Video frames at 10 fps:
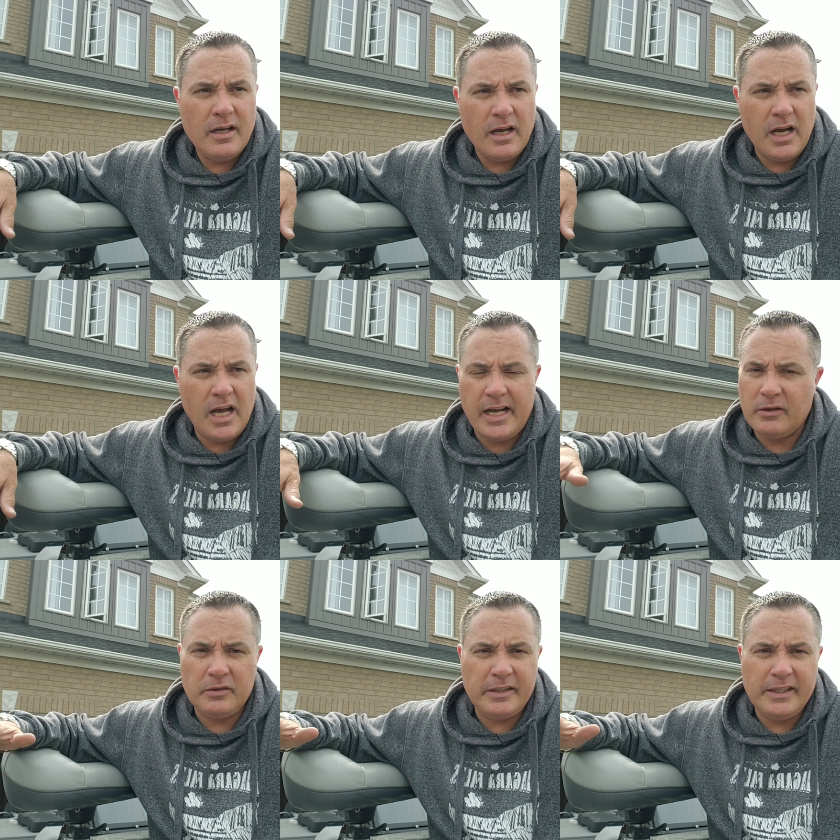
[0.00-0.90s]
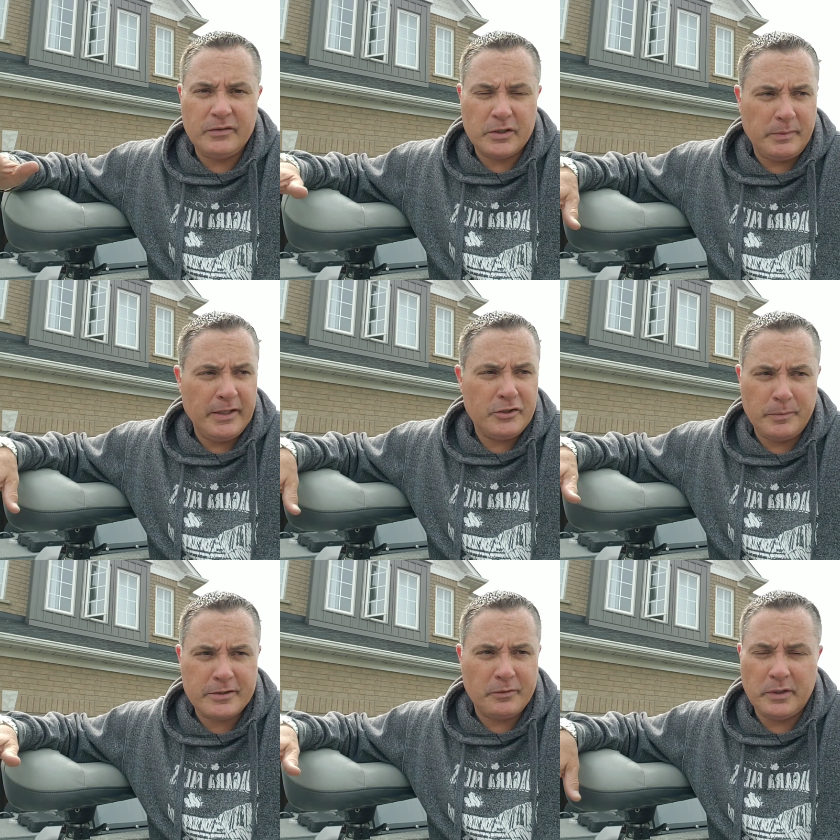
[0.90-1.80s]
I don't need to explain too
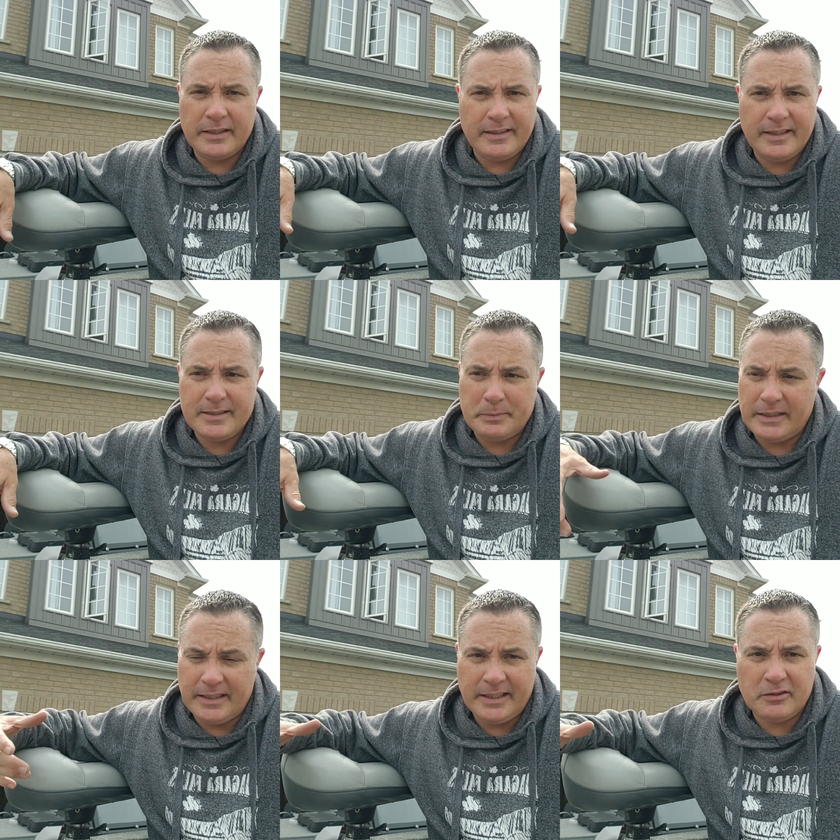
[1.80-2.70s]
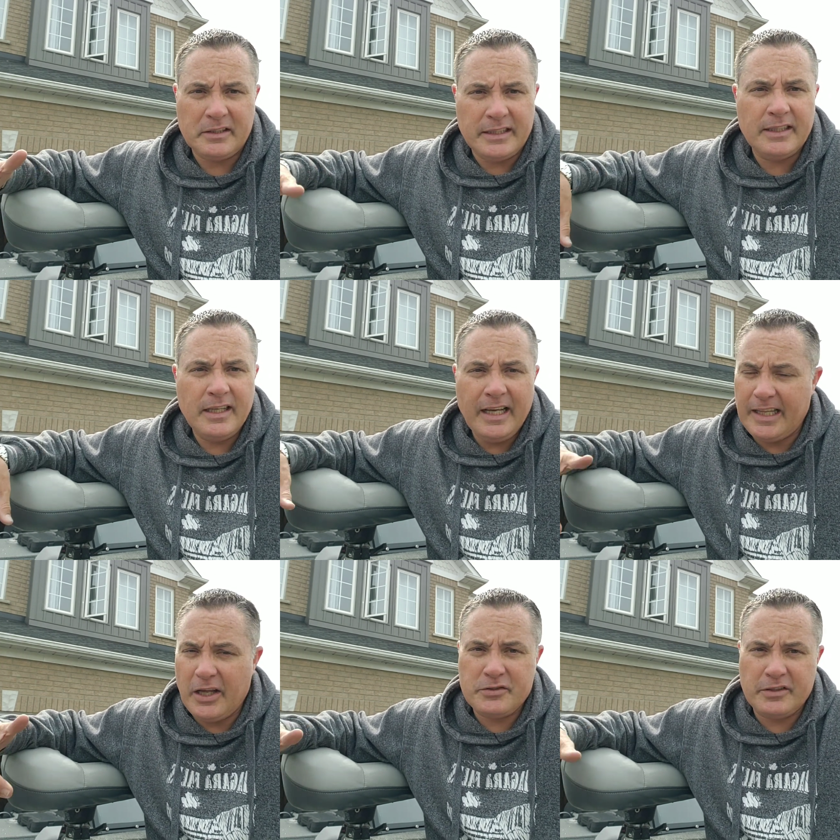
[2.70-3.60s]
much of what it does, but it literally
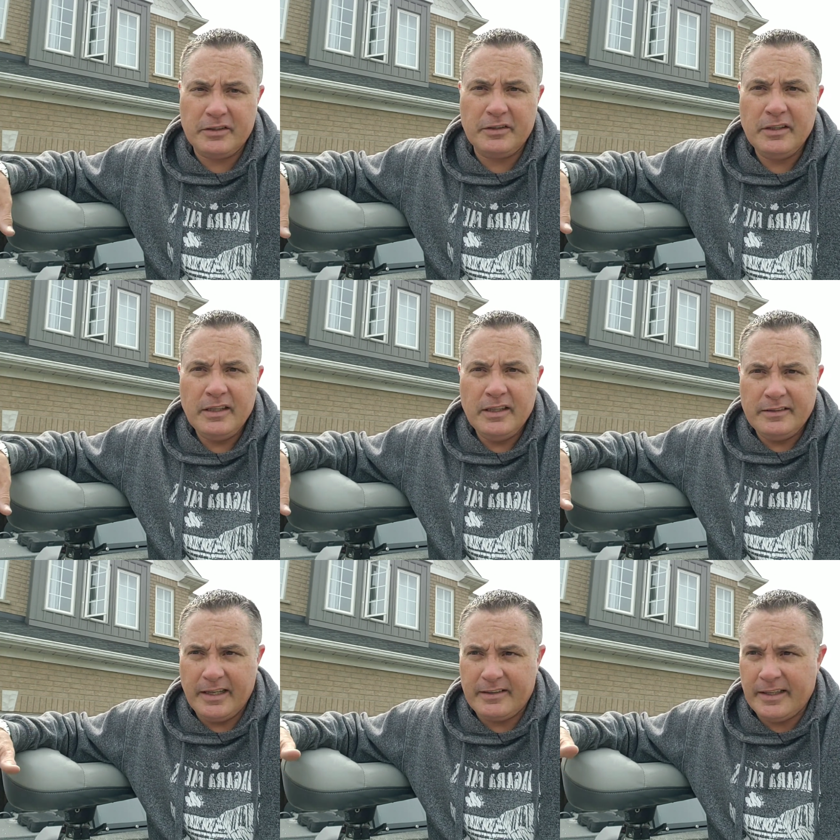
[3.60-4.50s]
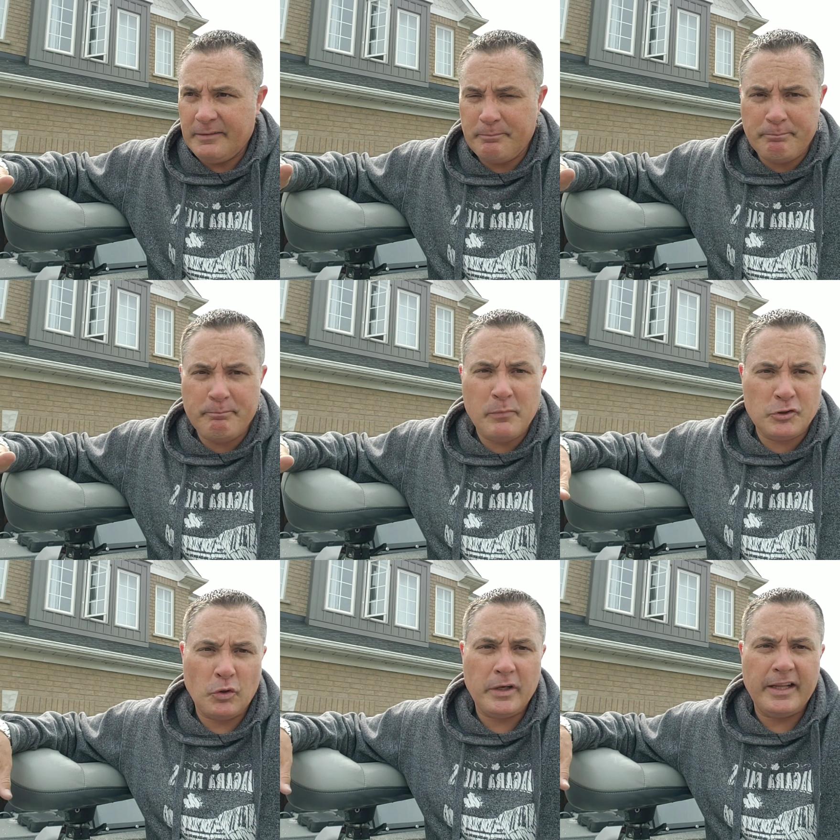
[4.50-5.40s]
allows you to take the
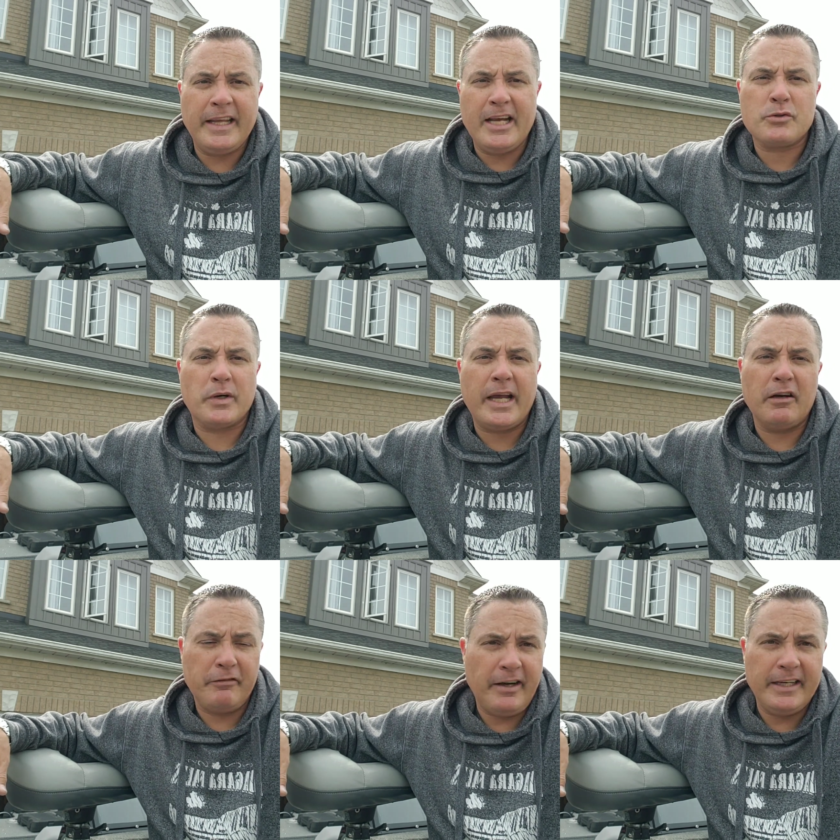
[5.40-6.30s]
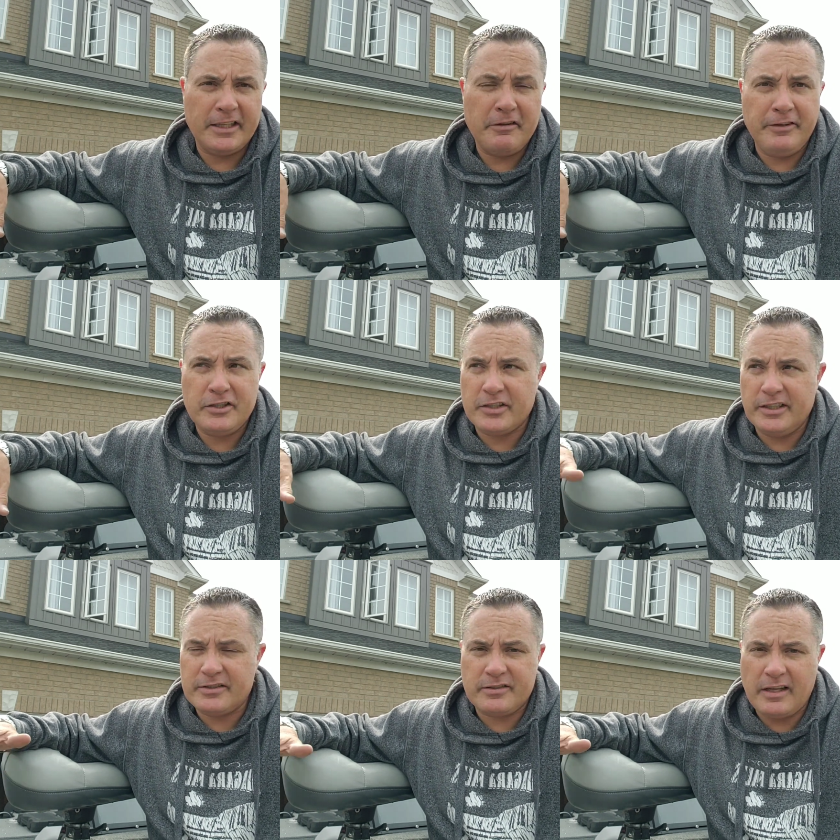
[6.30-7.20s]
majority of the guesswork out of finding the fish, and
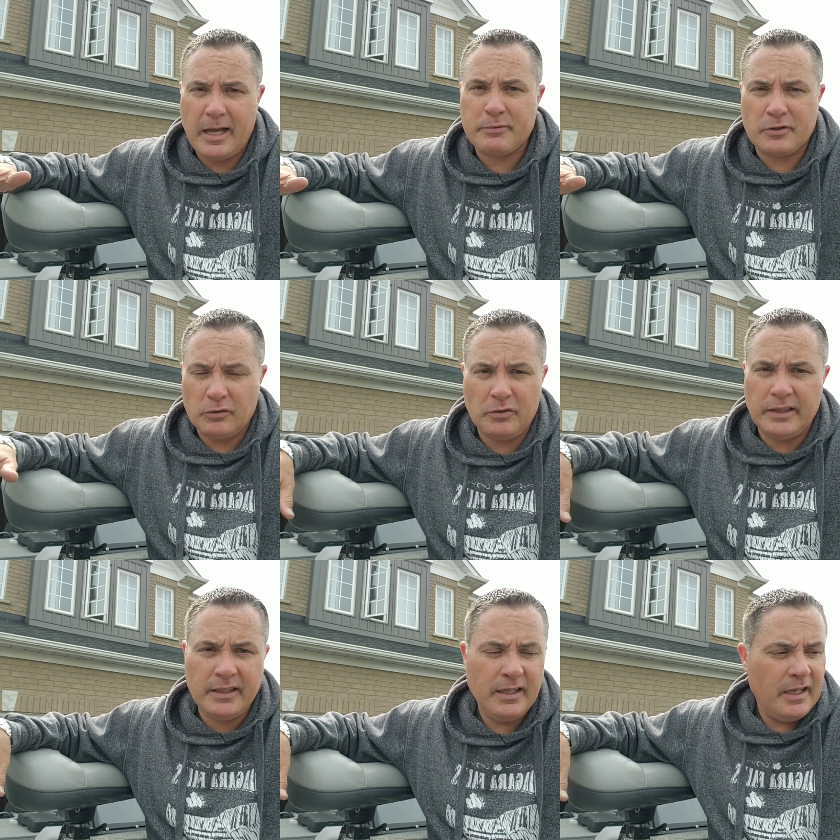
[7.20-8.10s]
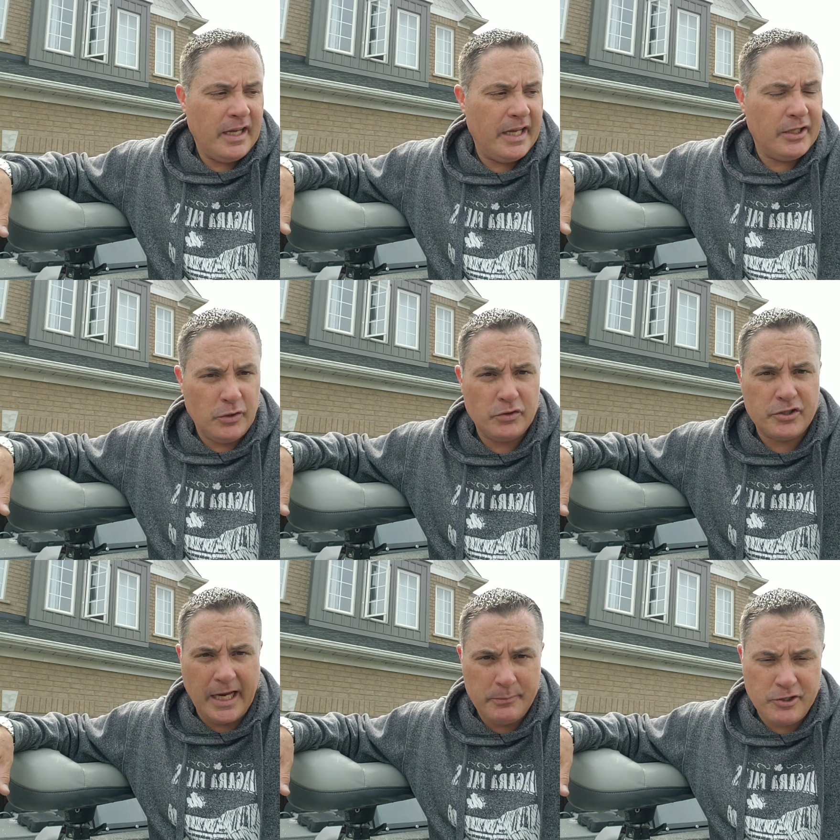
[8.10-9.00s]
it's absolutely a huge
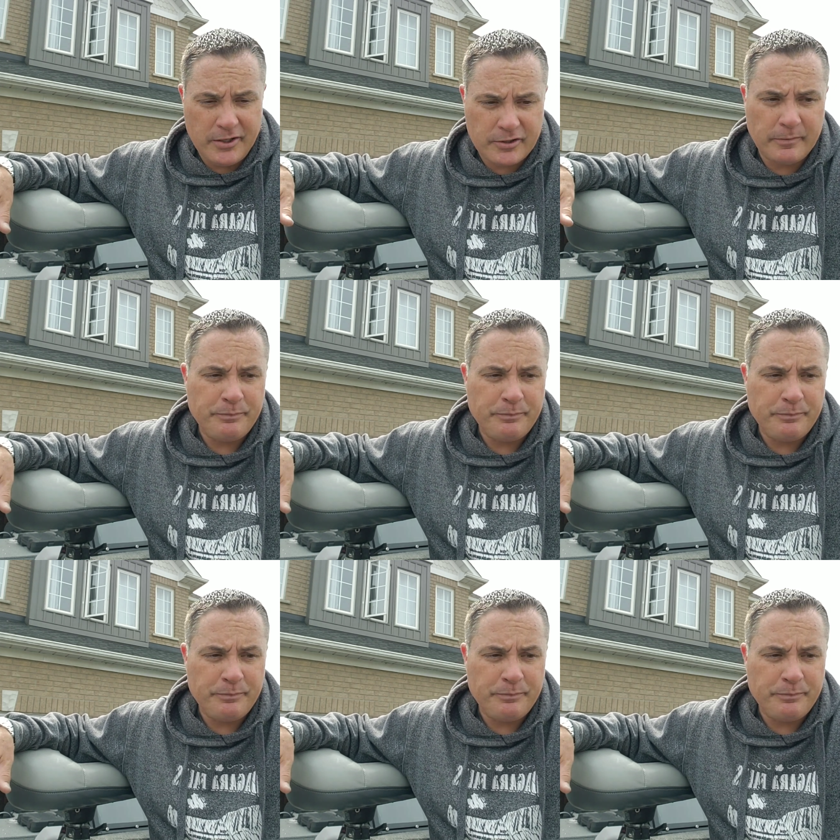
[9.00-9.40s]
game changer.